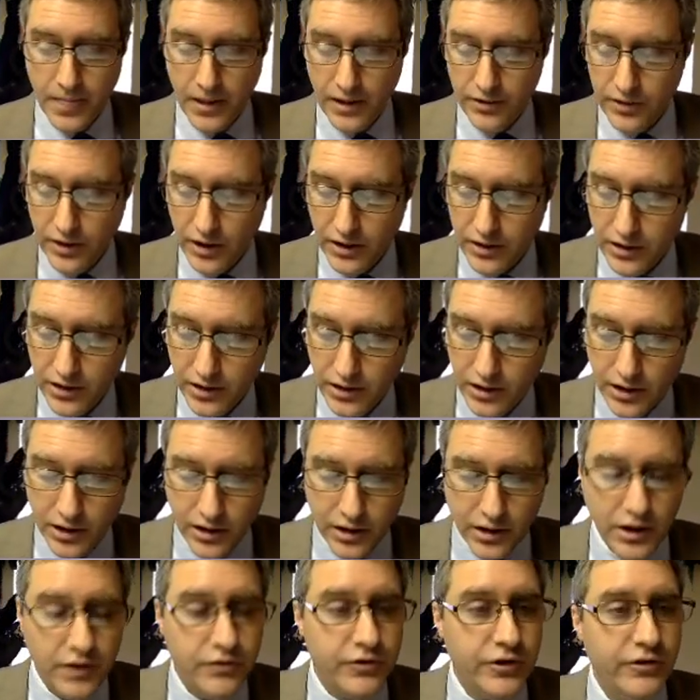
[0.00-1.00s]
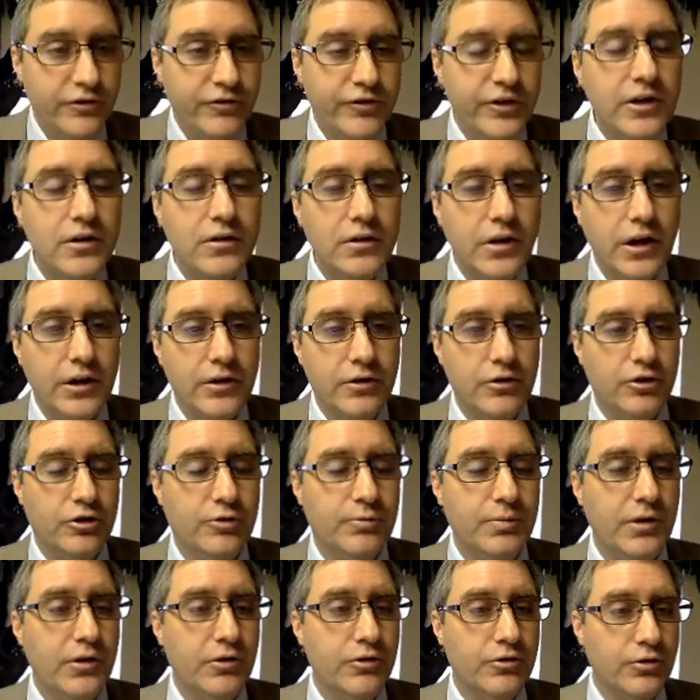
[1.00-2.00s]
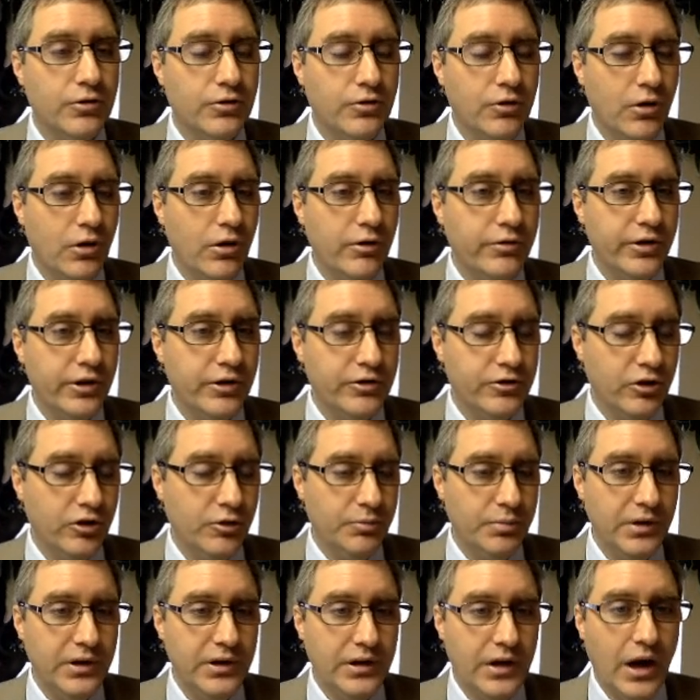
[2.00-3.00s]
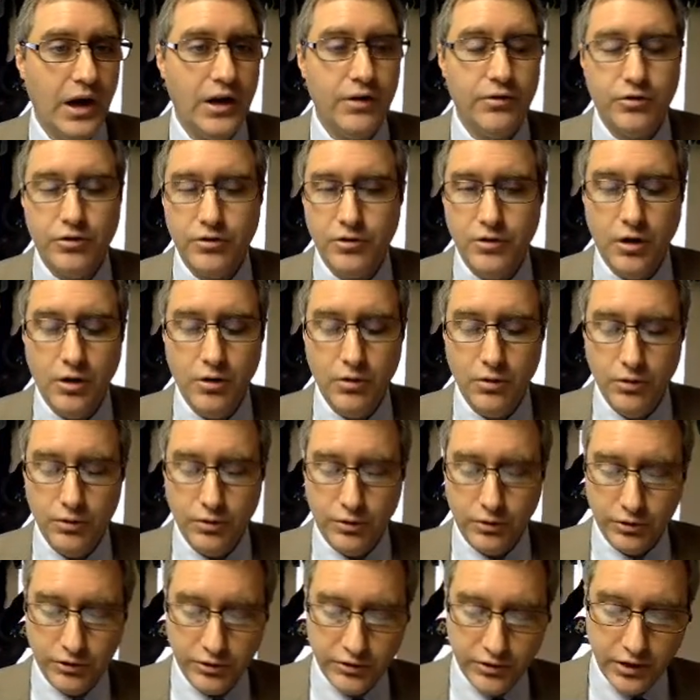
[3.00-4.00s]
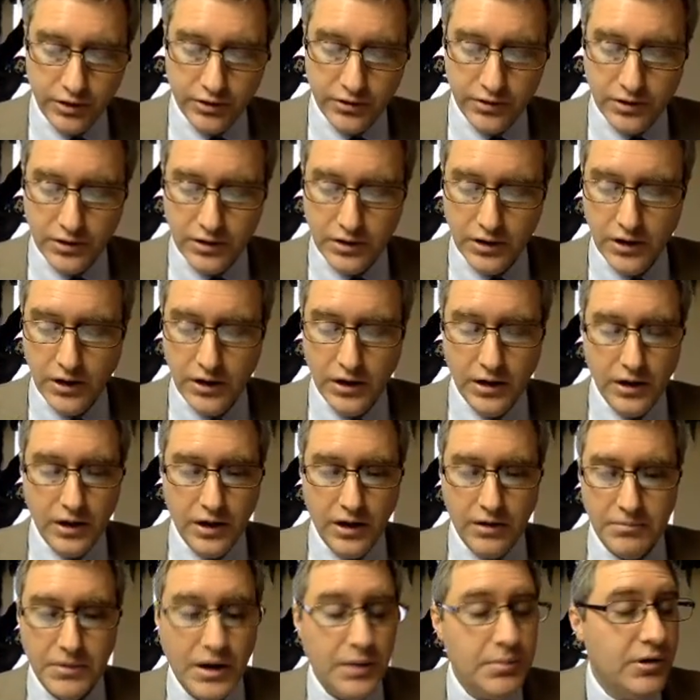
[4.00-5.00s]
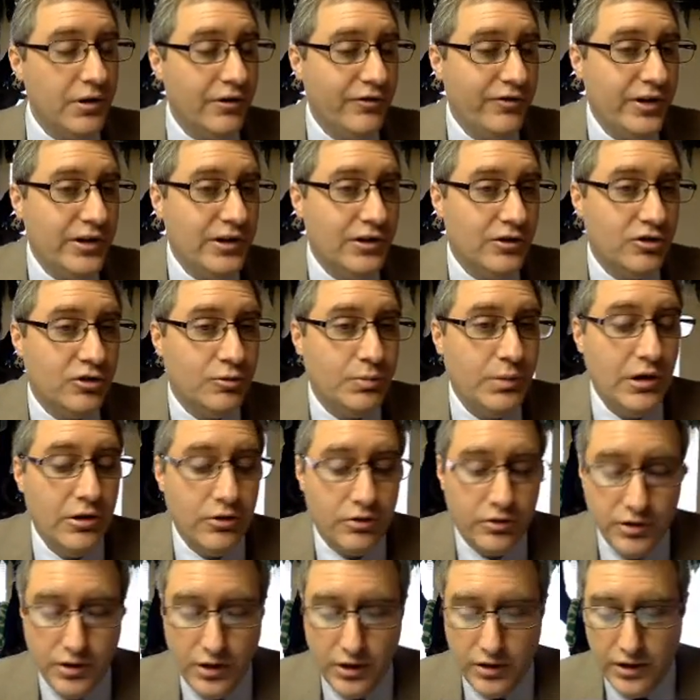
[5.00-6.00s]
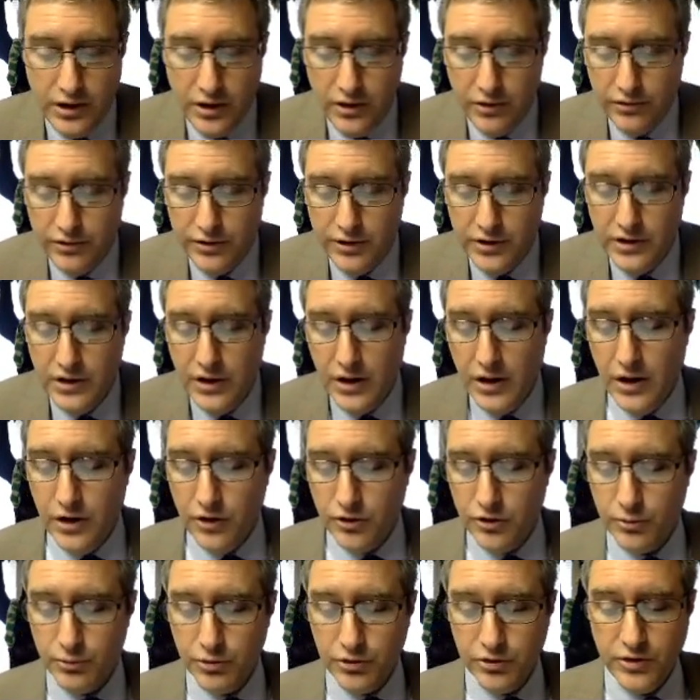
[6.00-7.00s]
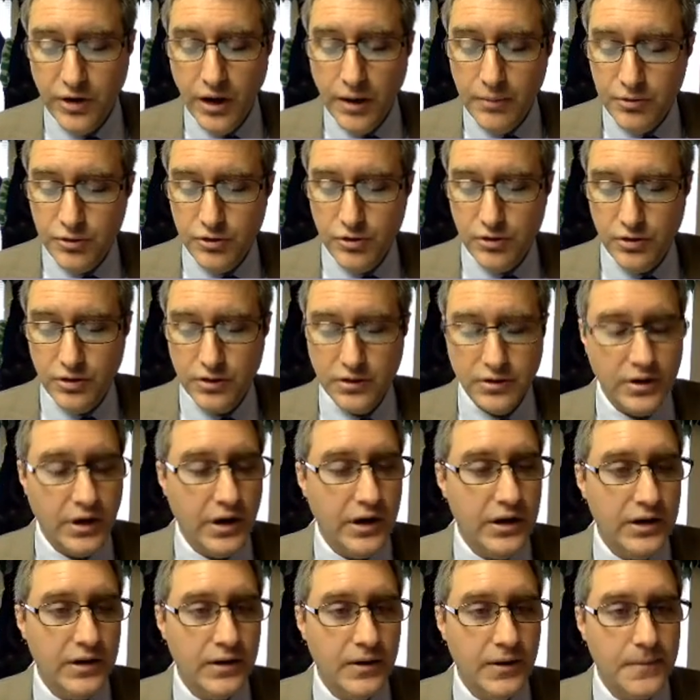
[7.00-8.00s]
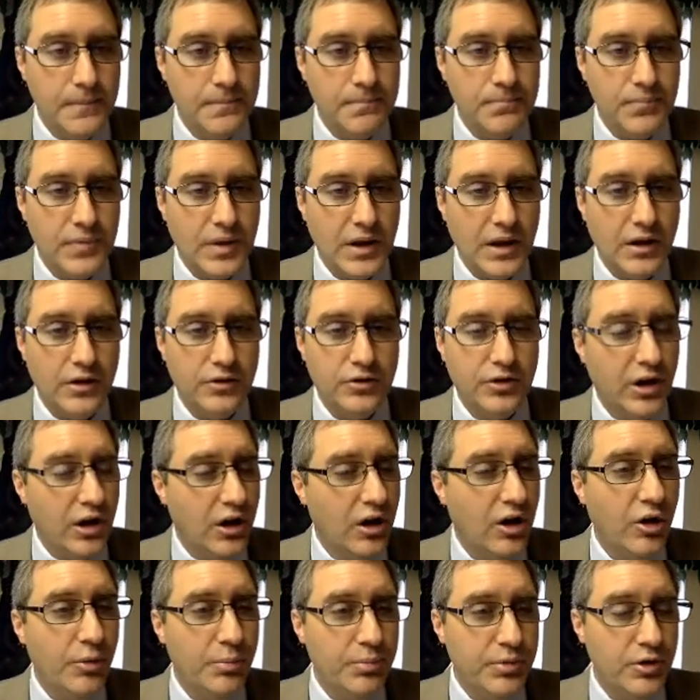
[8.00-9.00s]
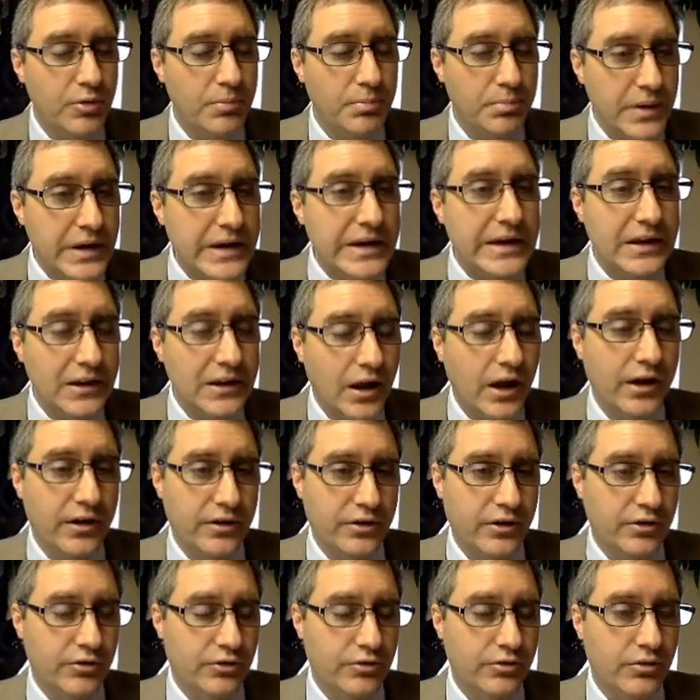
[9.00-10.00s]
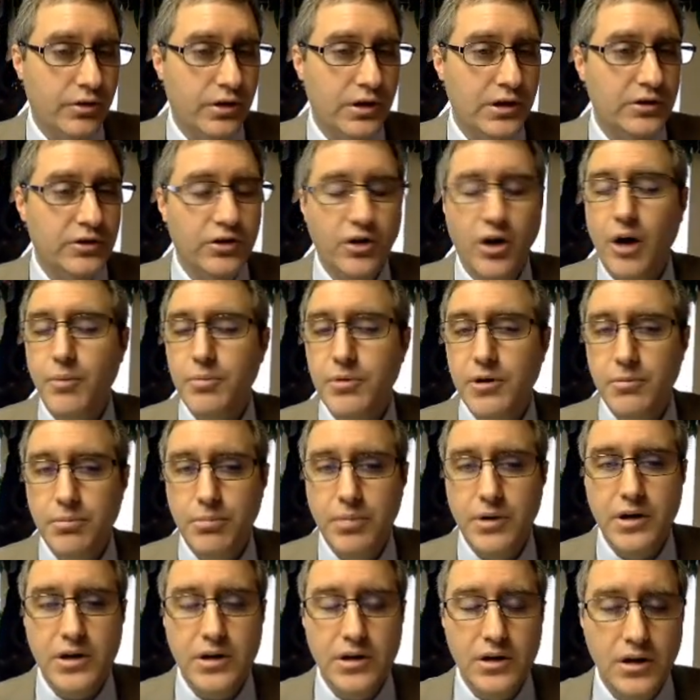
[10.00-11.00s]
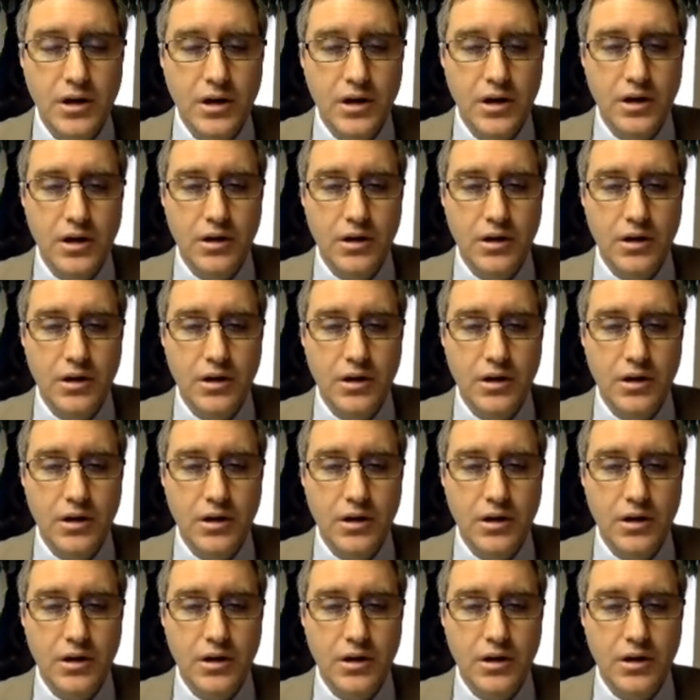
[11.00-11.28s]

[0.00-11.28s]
That if you feel like your spiritual growth has just been kind of slowed or stunted, maybe you're feeling spiritually unhealthy, some steps you can take to help you be like that tree, to help you be